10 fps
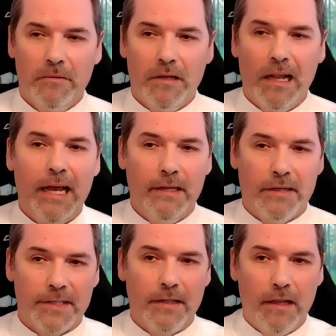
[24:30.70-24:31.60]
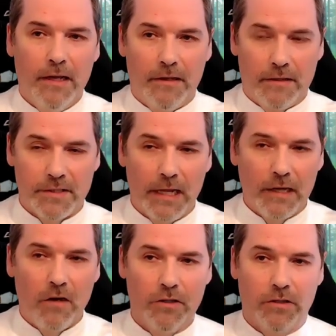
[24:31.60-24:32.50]
layers and layers,
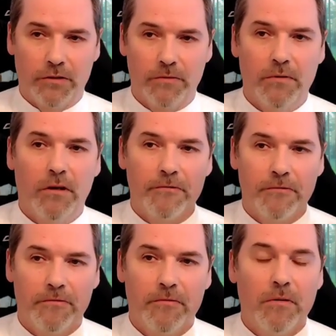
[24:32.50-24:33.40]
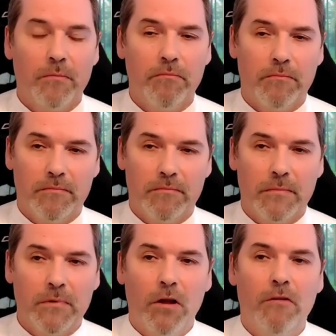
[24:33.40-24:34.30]
like onion, of
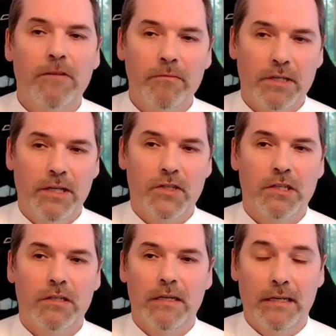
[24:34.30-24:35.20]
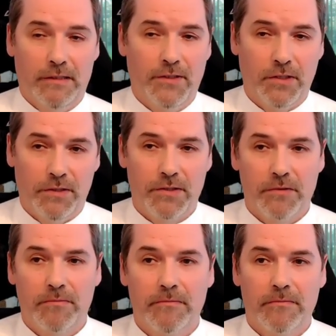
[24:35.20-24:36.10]
low vibration
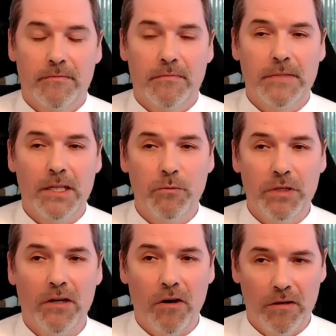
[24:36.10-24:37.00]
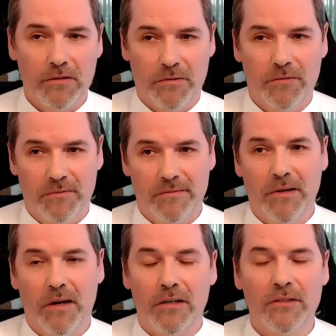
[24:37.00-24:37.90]
energies that we hold
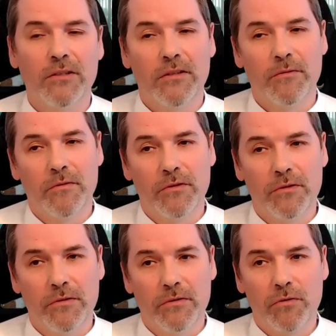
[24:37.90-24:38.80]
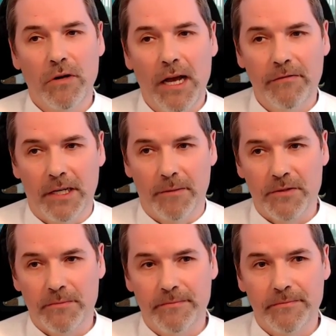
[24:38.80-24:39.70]
on through lifetimes.